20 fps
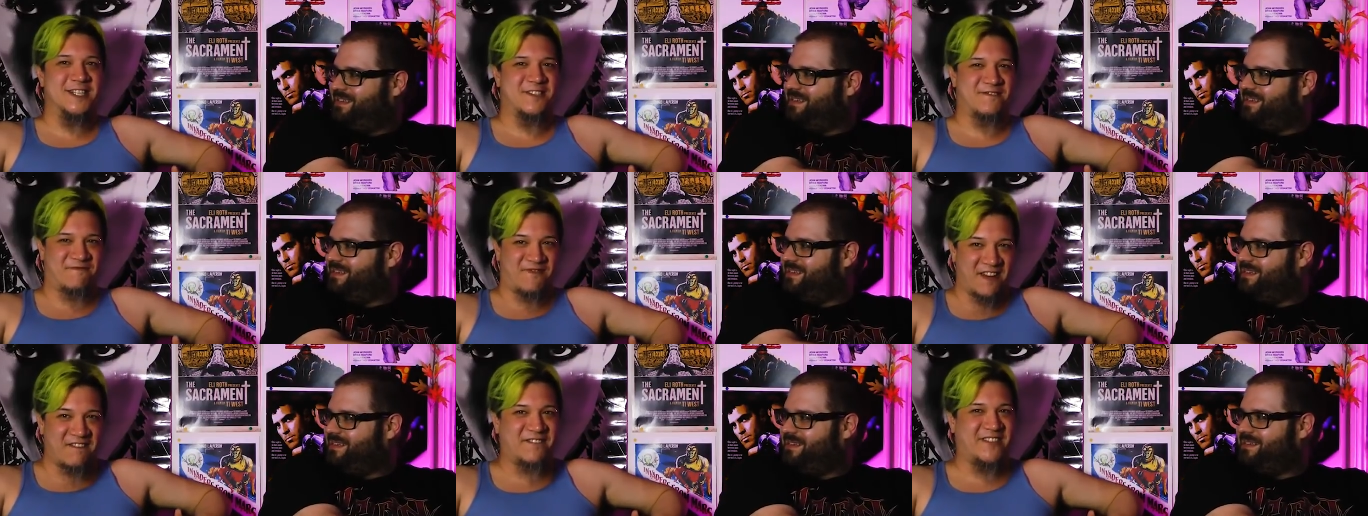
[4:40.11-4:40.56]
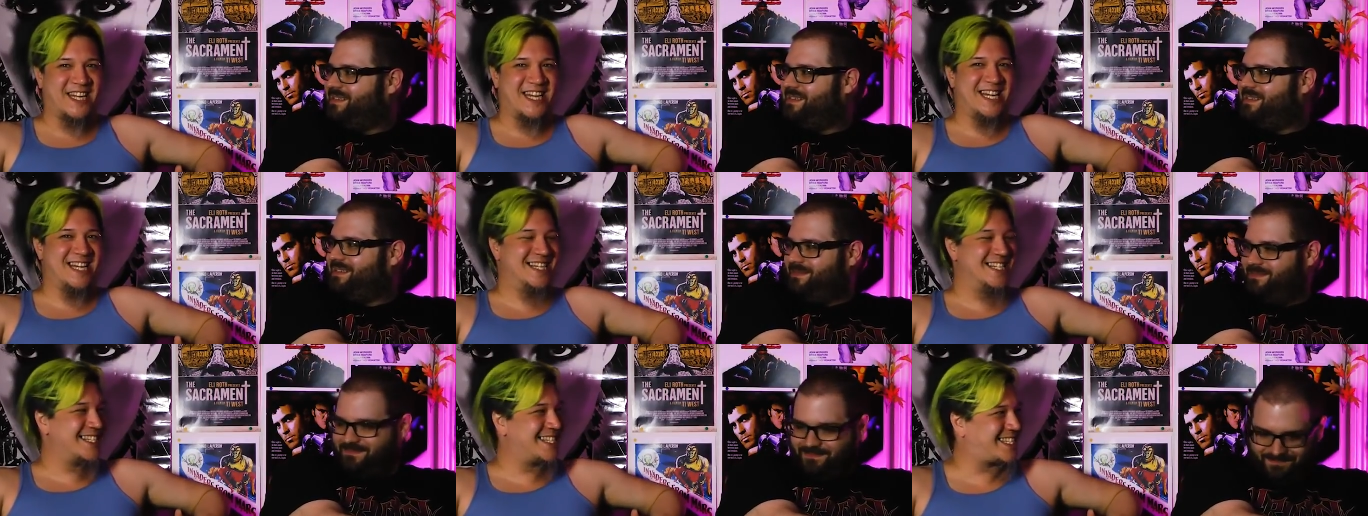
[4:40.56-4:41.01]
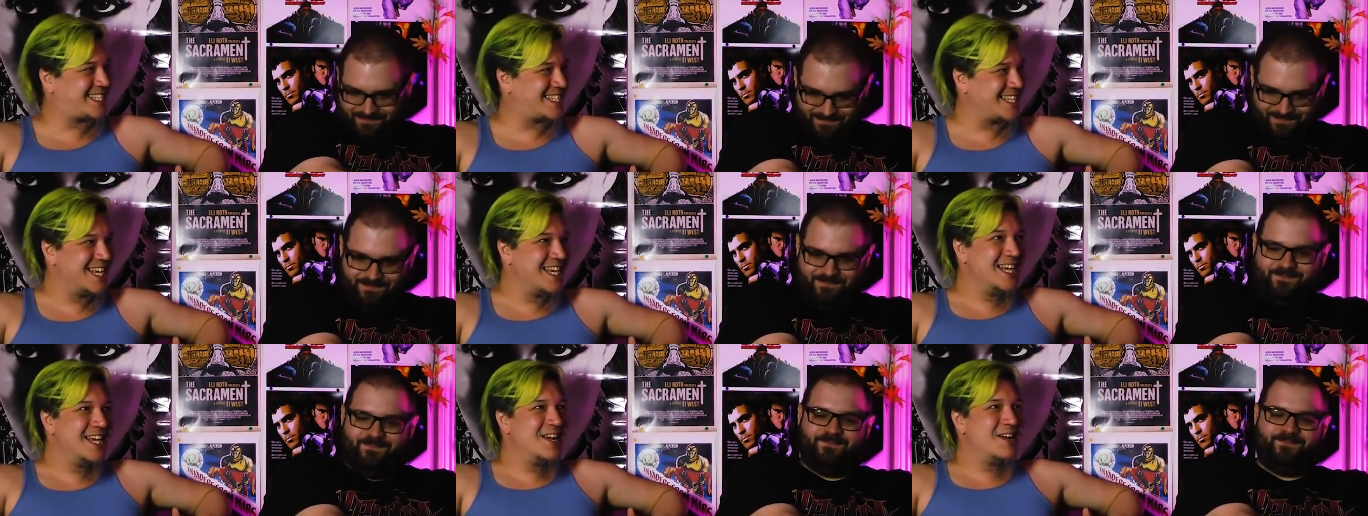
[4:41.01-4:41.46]
Speaker 1: in his
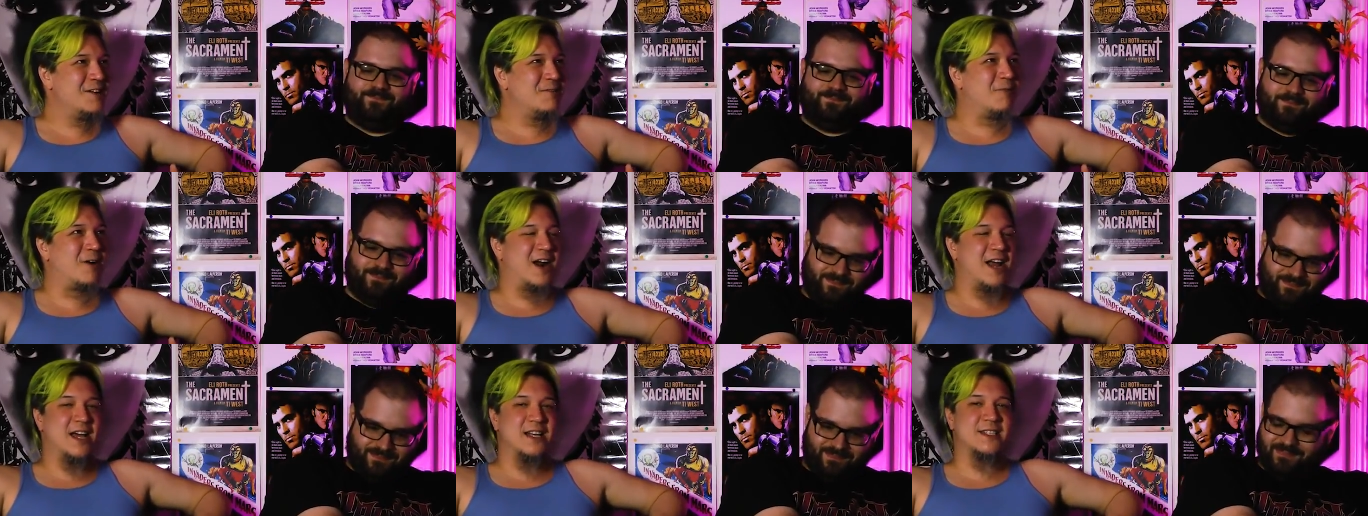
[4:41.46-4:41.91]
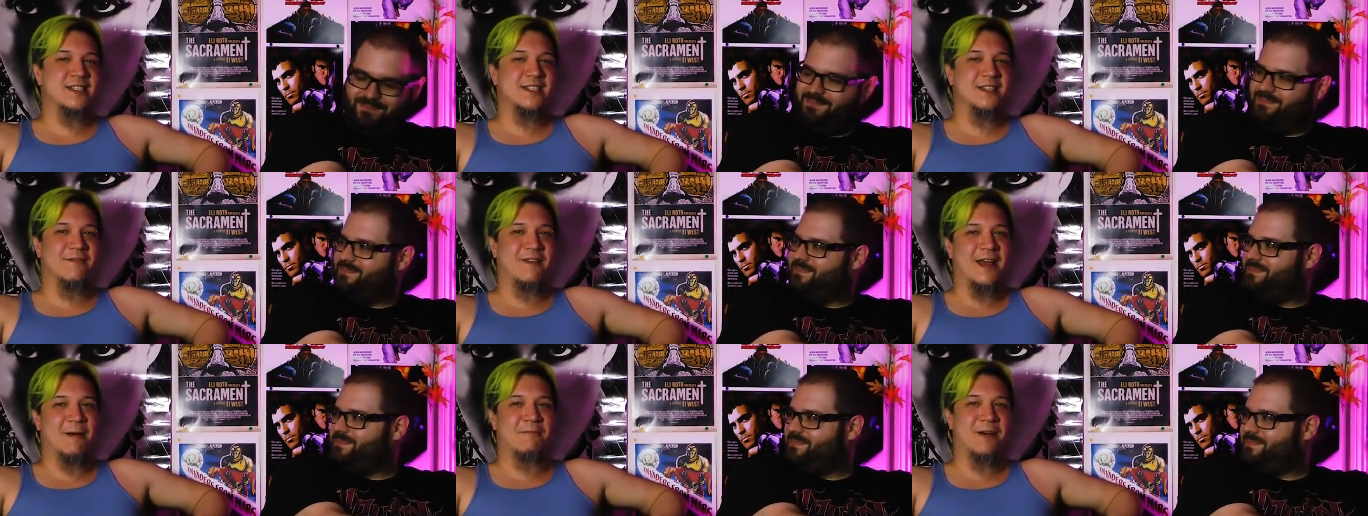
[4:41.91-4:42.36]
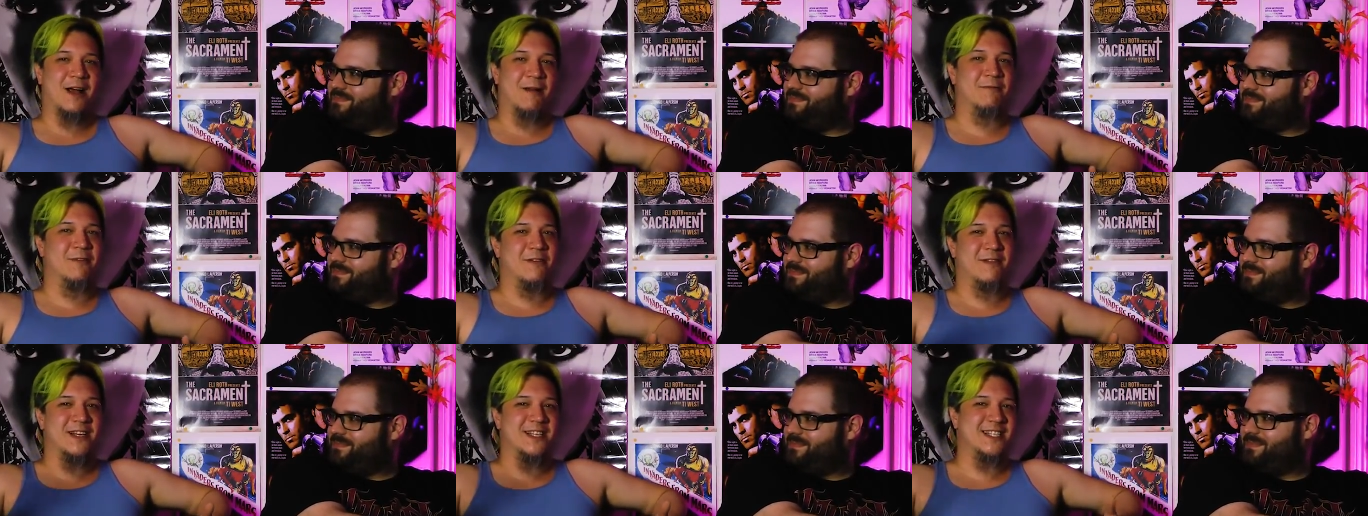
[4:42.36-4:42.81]
50s Whereas in the
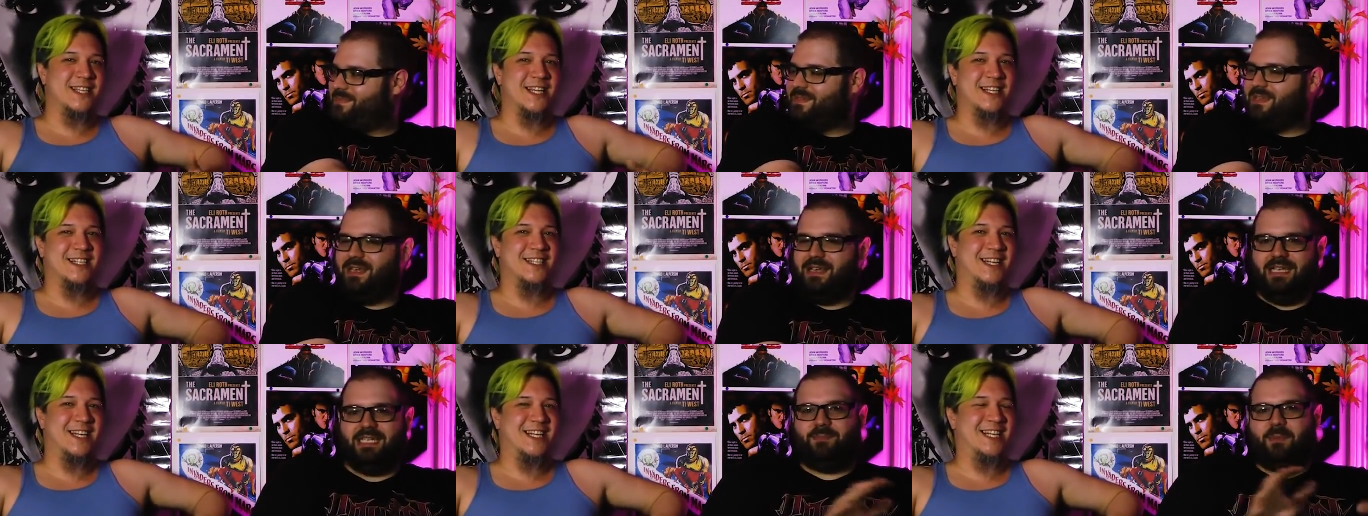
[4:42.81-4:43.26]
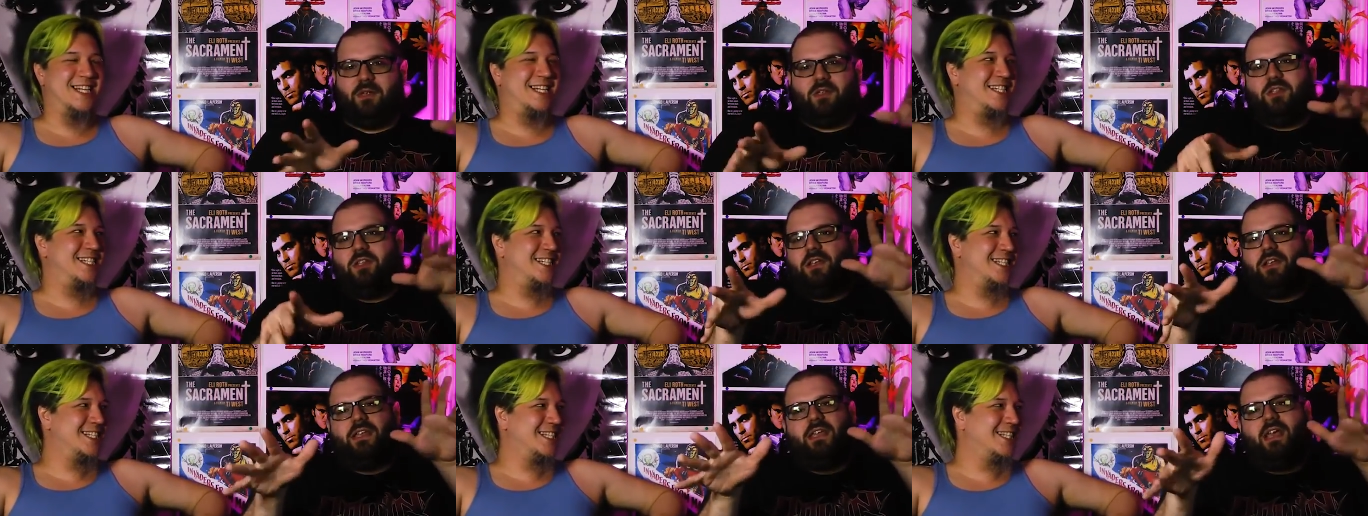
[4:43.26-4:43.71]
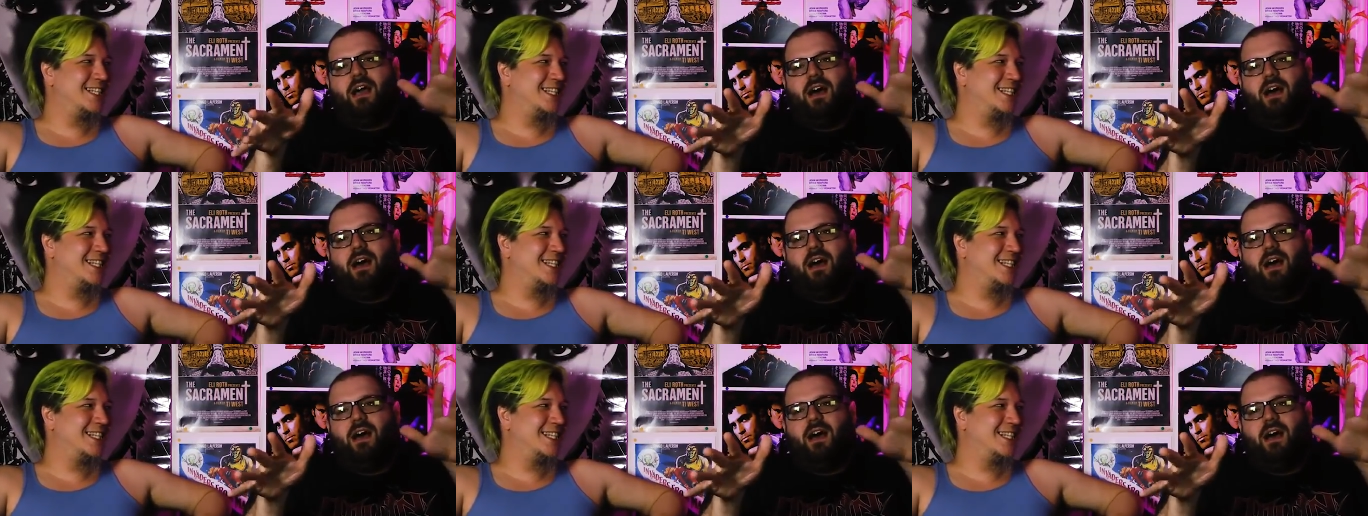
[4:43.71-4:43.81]
vampire movies, he, he he's supposed to look